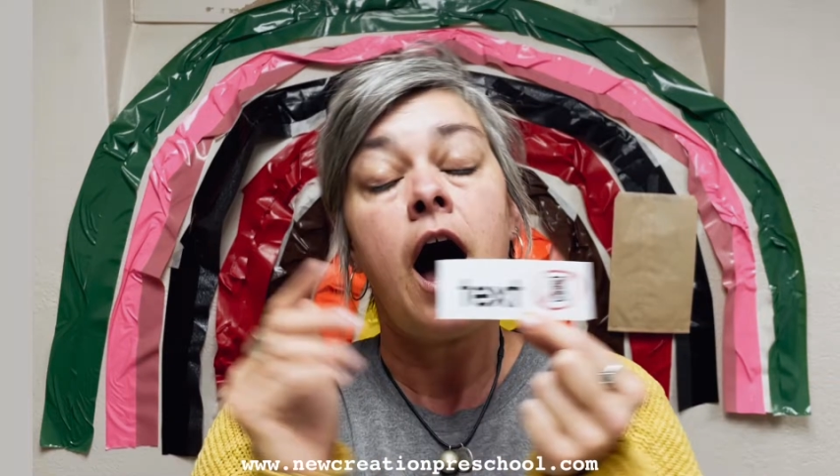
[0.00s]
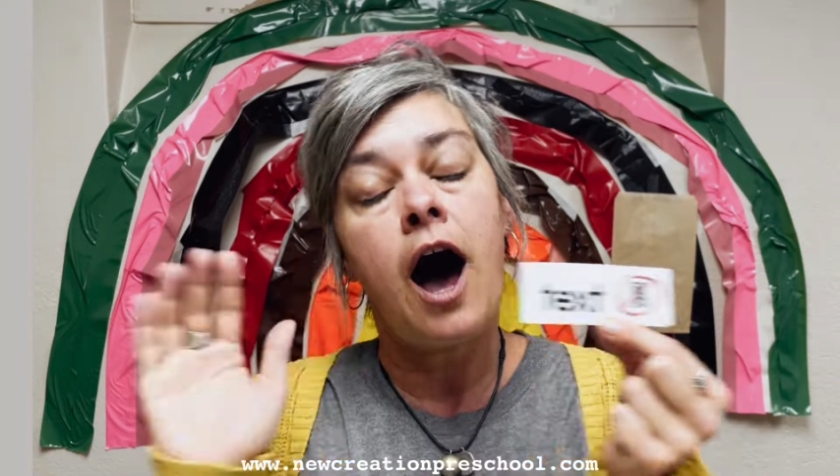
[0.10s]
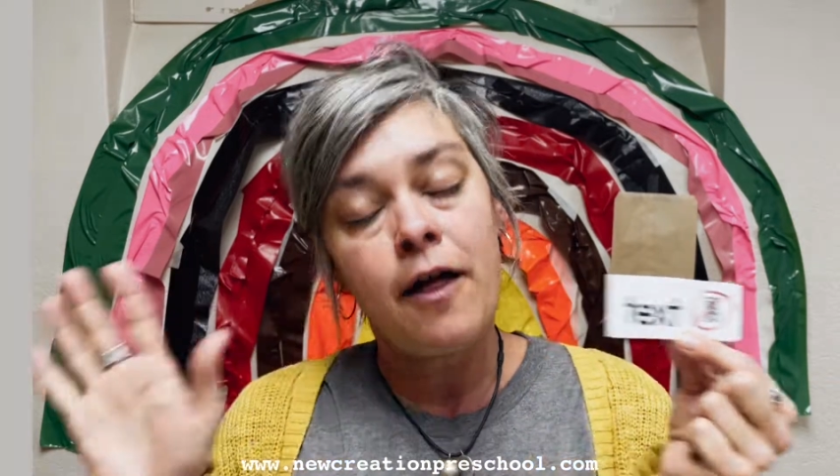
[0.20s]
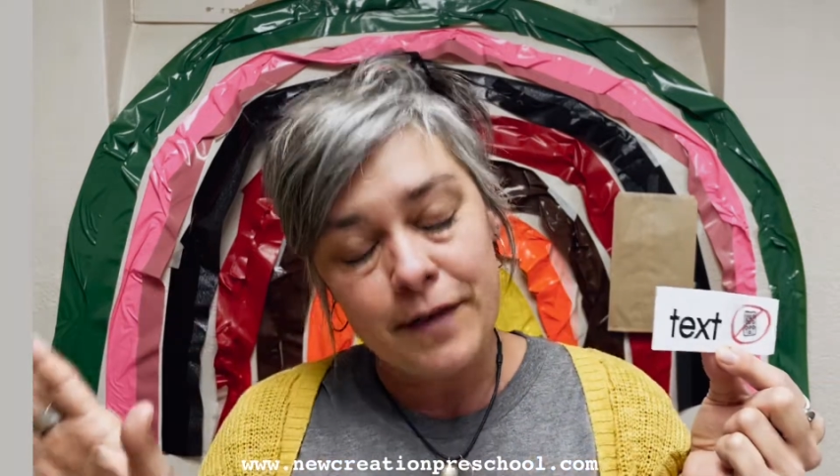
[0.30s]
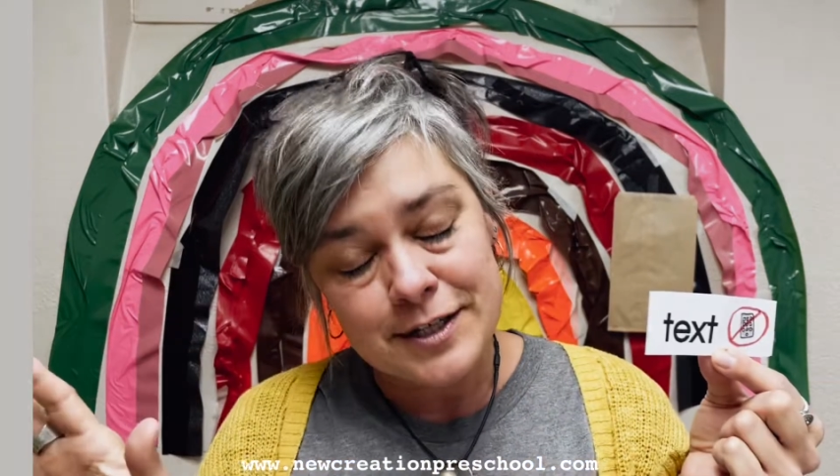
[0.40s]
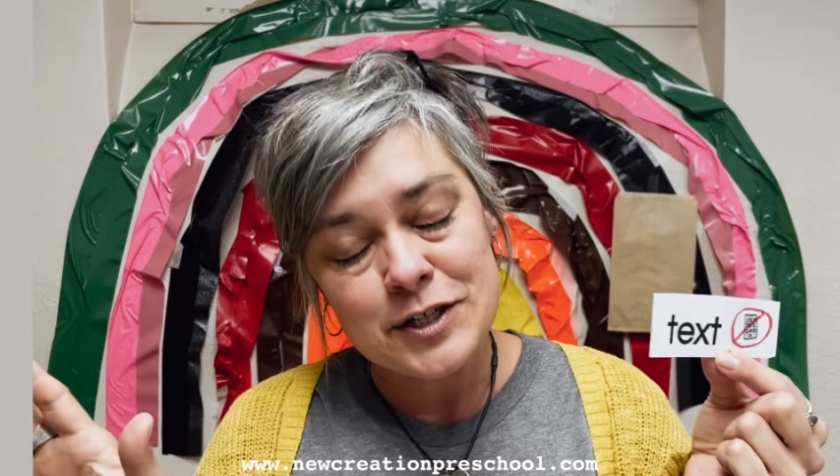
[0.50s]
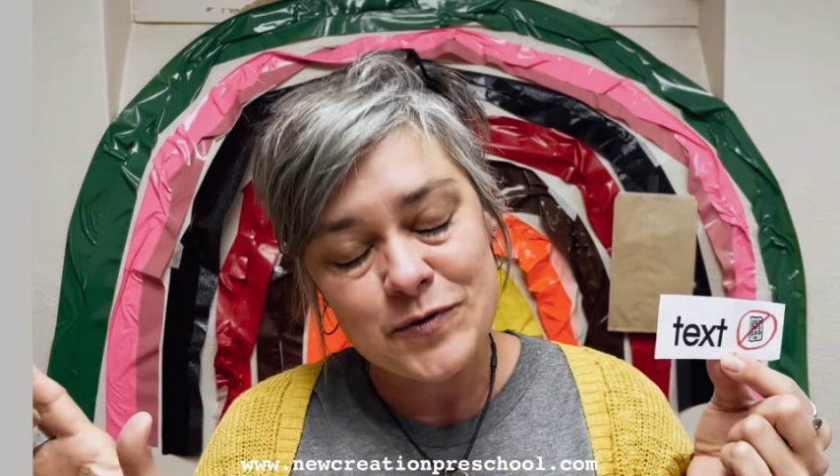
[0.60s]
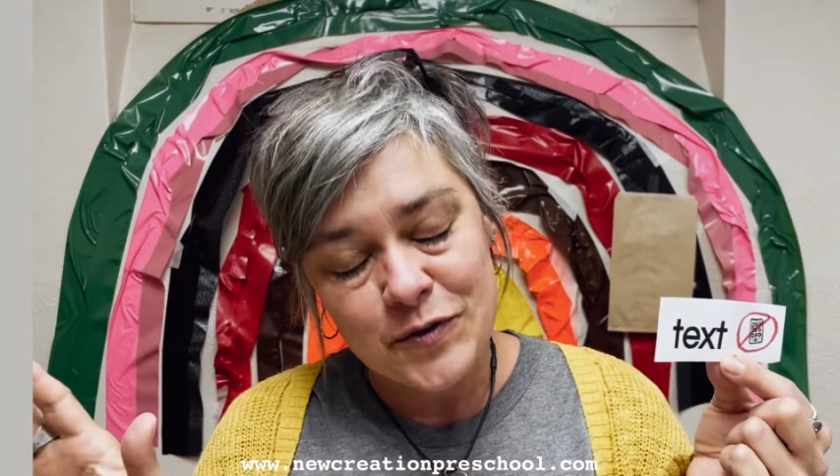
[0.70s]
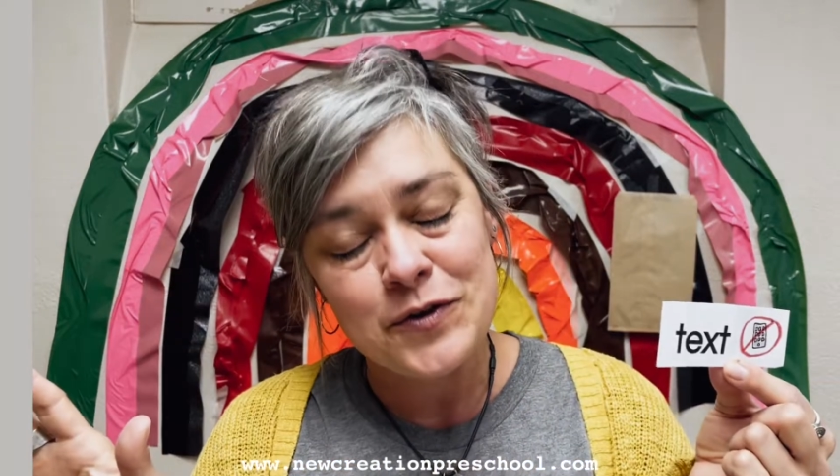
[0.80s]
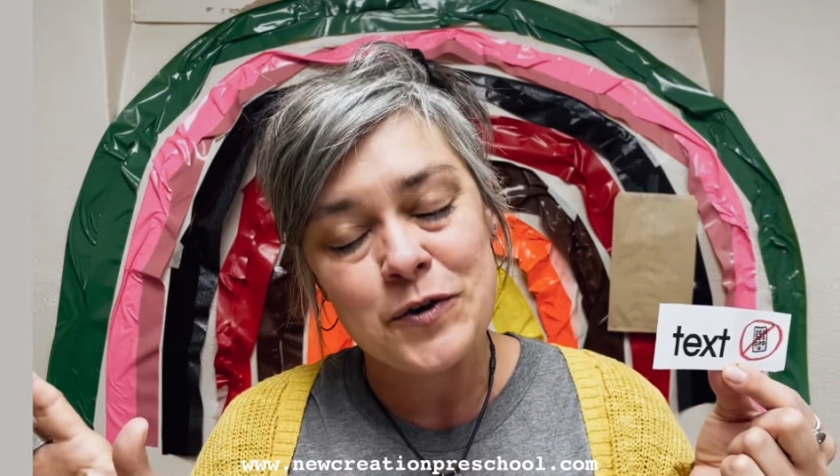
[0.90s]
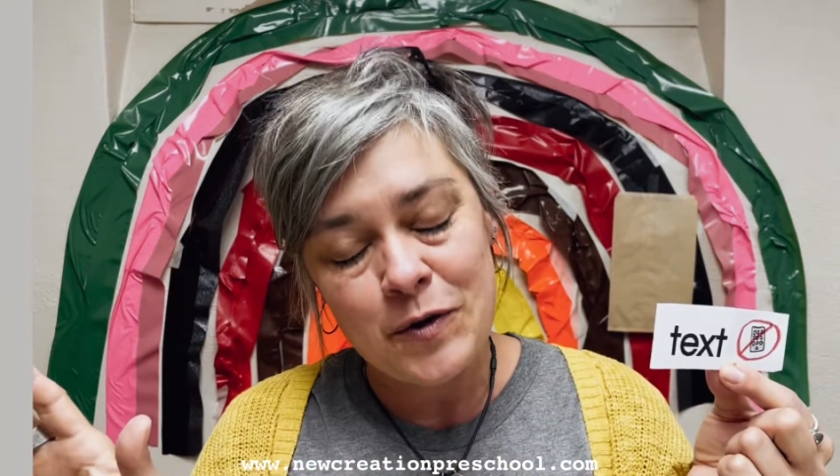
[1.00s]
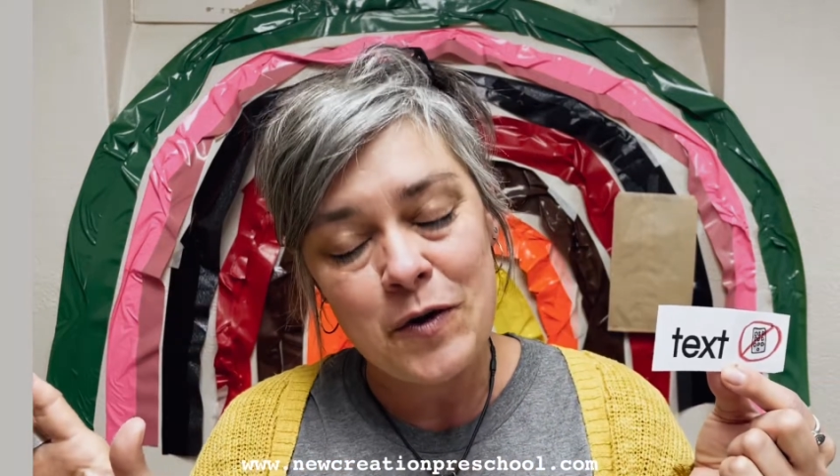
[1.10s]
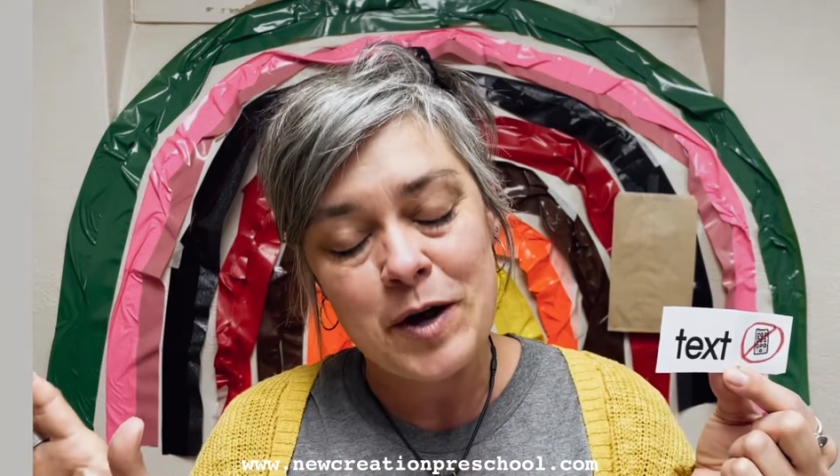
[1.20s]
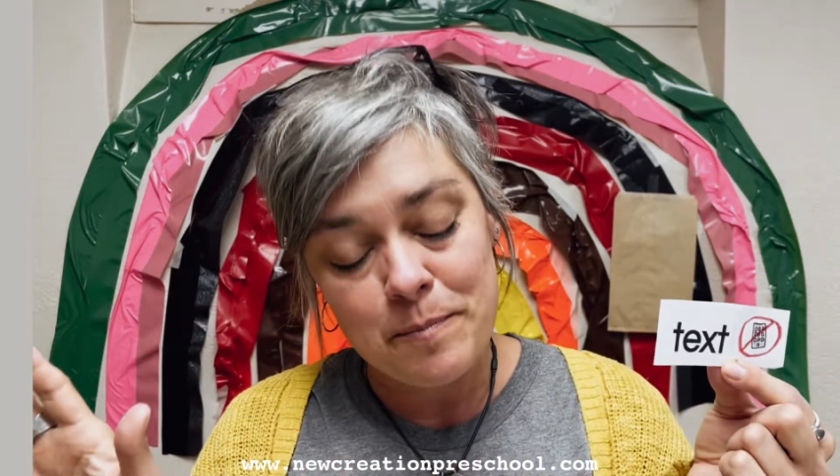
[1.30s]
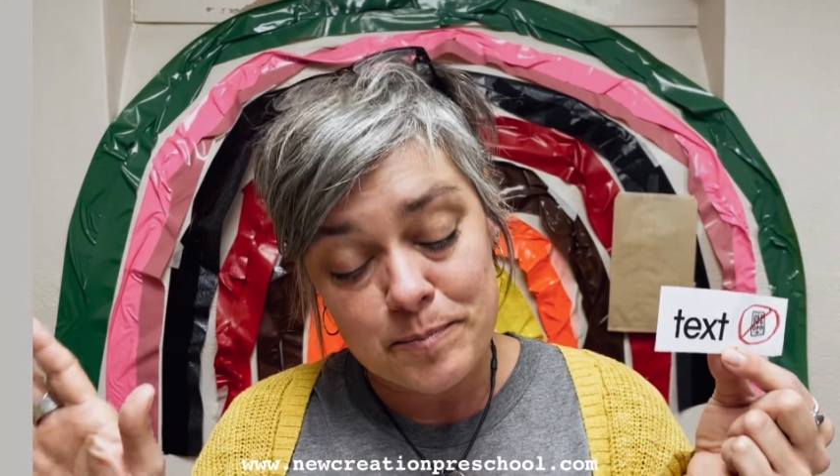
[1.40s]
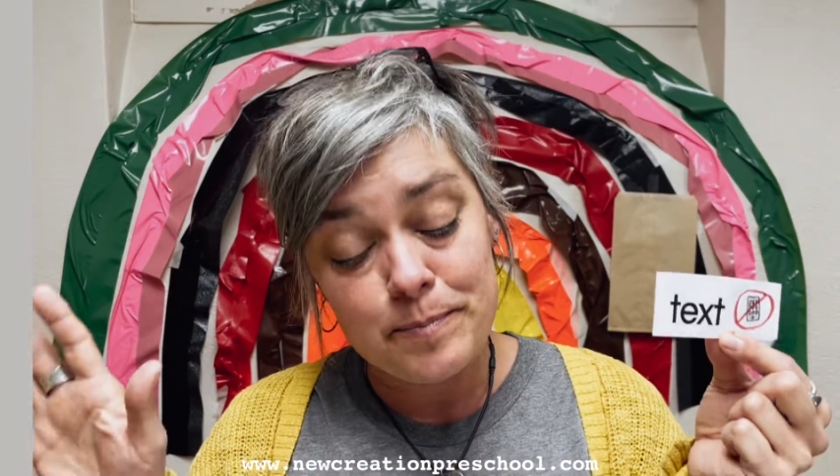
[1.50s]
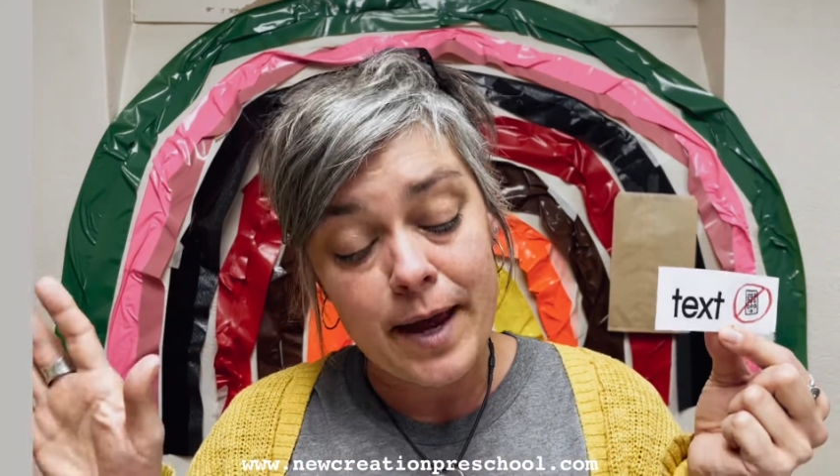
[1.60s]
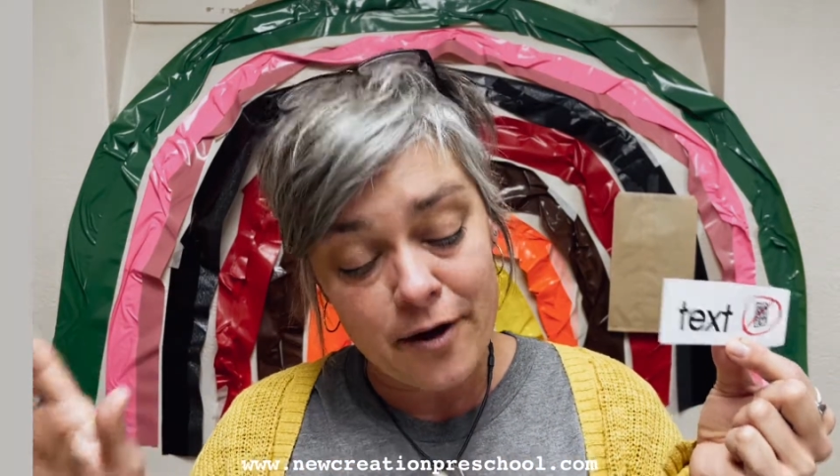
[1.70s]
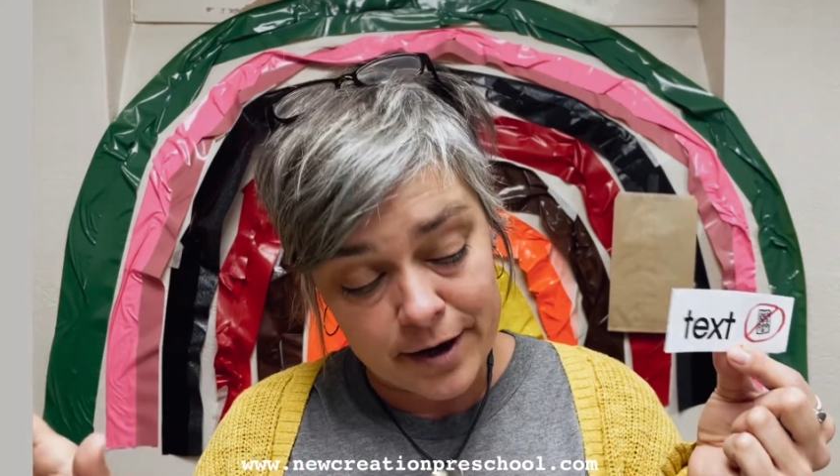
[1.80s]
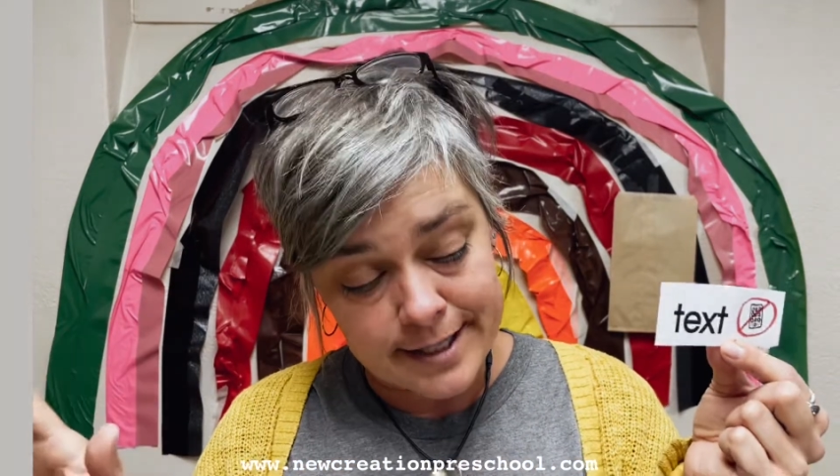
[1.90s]
unless it's for the grown-up
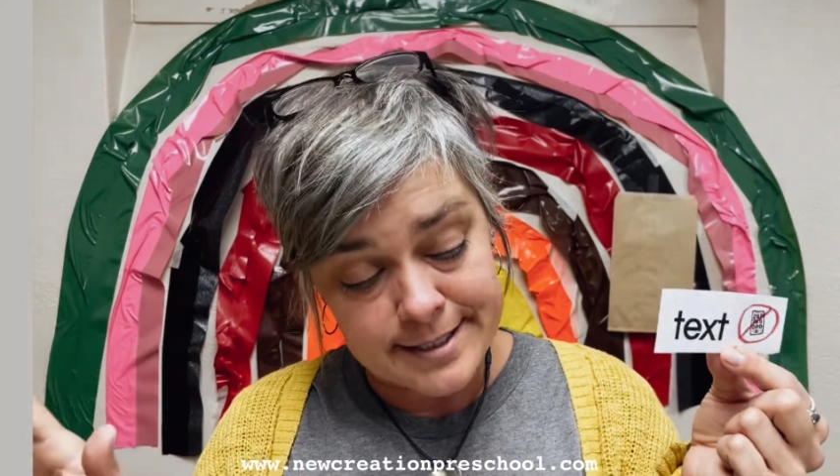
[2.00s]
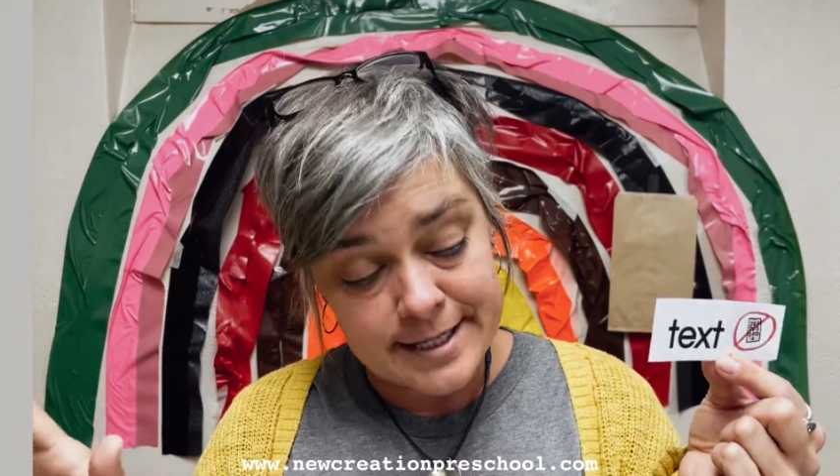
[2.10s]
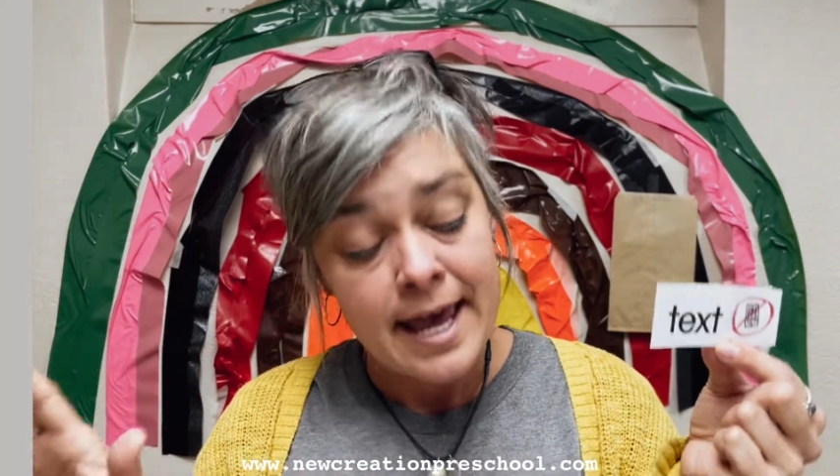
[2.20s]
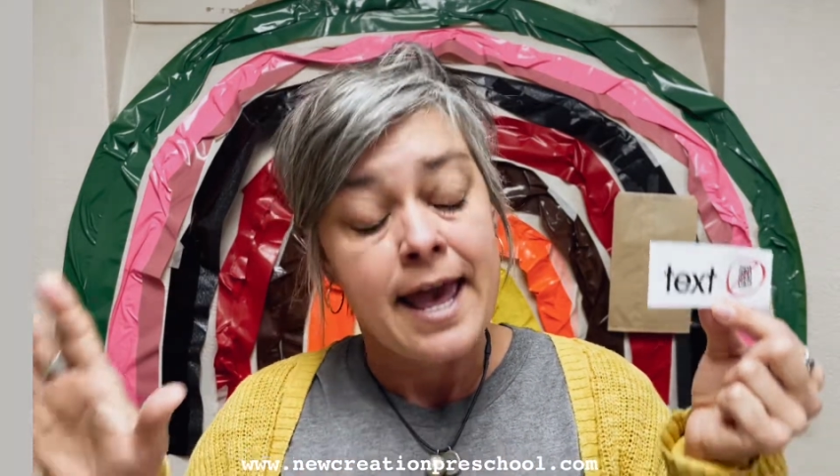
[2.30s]
parents